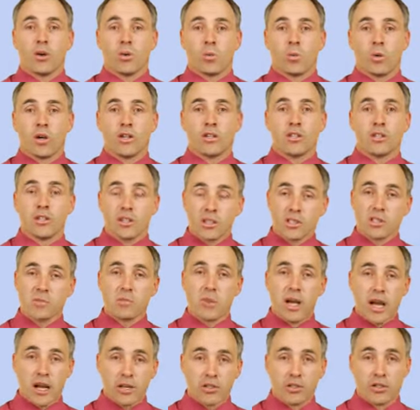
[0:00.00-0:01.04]
What do you
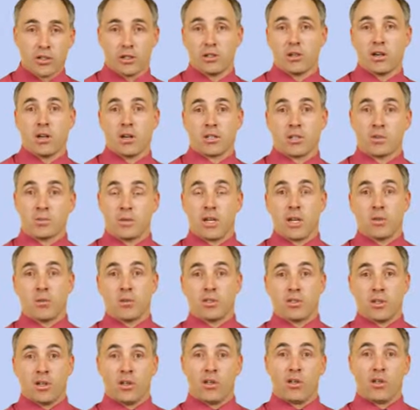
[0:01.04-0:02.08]
expect your dog to be able
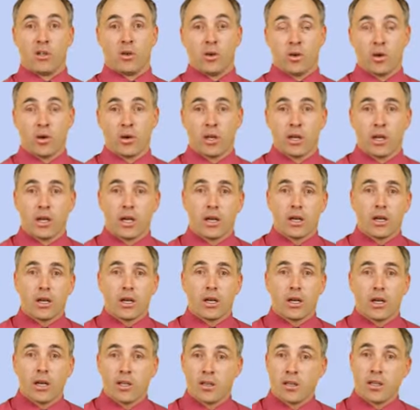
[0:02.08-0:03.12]
to do?
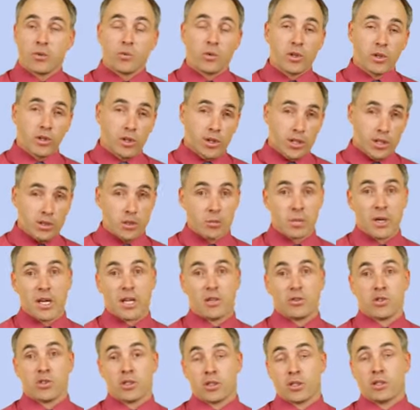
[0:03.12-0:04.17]
And then we look at the
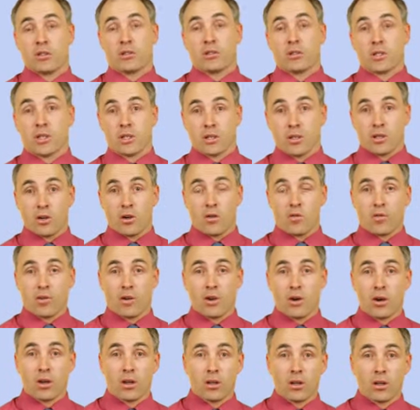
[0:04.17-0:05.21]
patient, look at the
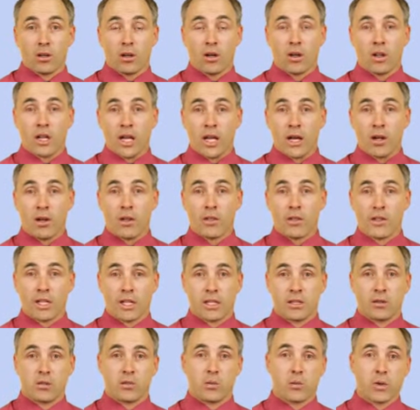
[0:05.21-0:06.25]
overall health,
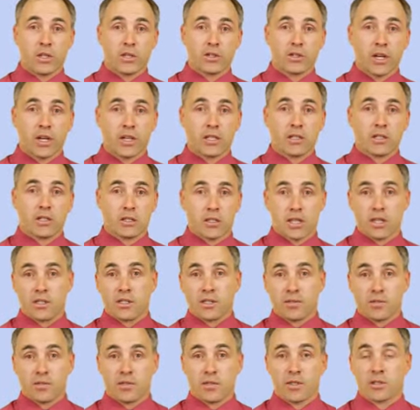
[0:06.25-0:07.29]
and we try and
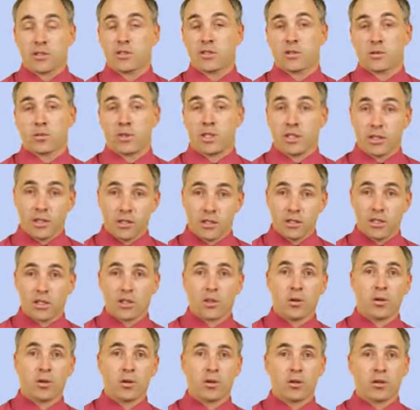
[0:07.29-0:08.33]
discuss if this is a realistic
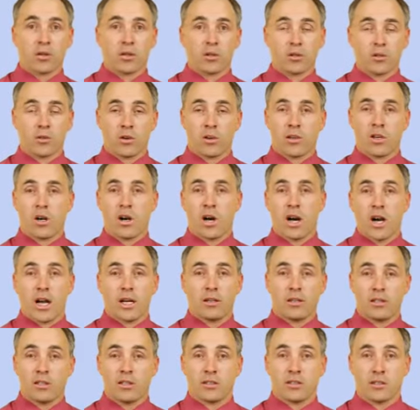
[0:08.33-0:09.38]
goal or
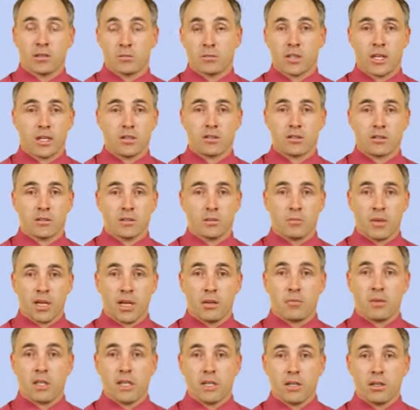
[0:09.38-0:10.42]
not. In some cases it
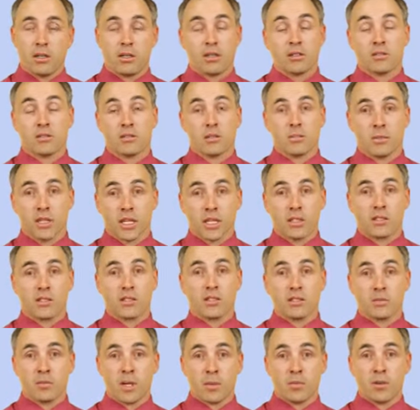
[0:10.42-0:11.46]
may be. In some
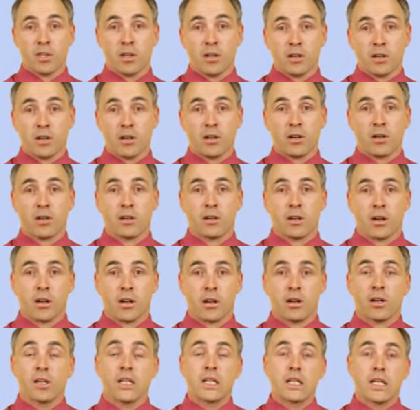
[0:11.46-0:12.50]
cases maybe there
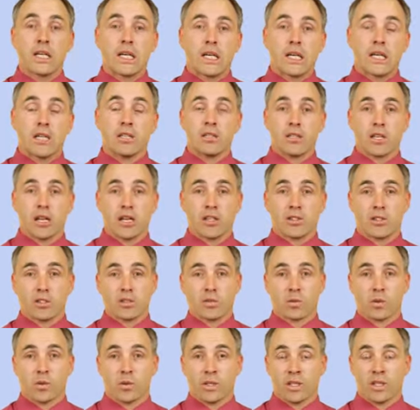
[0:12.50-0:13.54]
are
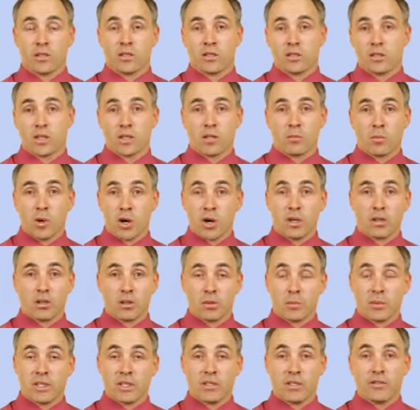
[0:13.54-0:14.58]
indications where we need to set the bar a
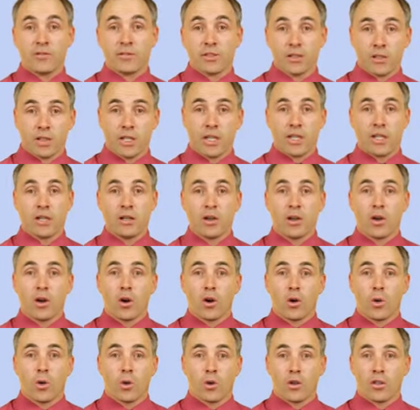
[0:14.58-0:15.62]
little bit differently,
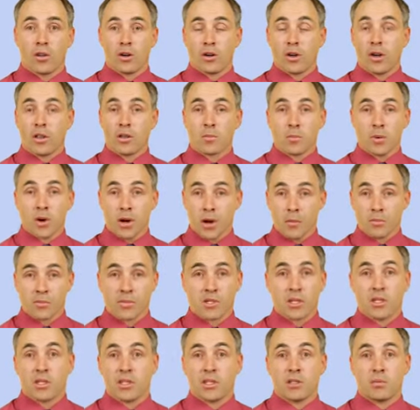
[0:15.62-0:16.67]
or there are other problems
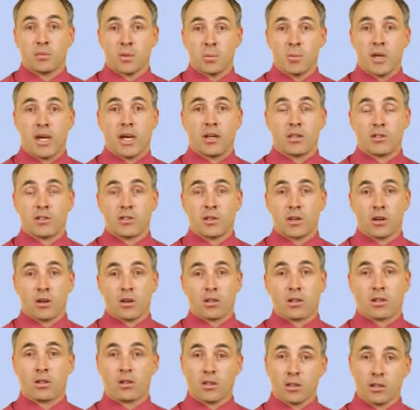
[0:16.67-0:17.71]
that need to be managed
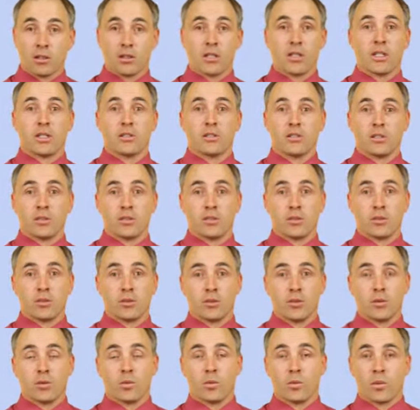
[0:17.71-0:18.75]
concurrently
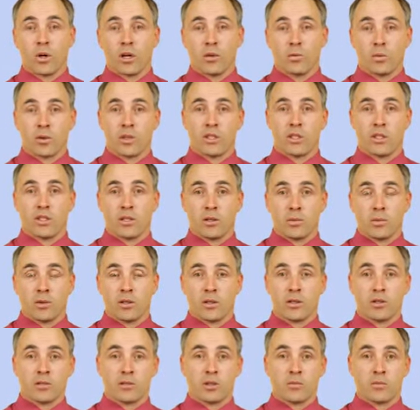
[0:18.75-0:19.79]
to what we're dealing
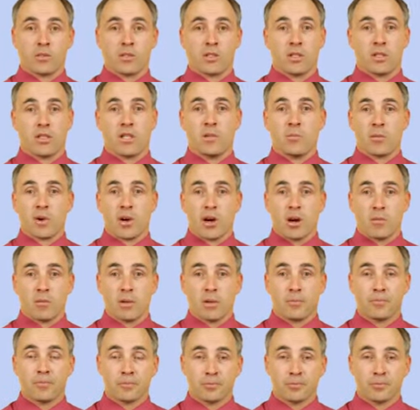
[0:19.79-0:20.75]
with in terms of the knee problem.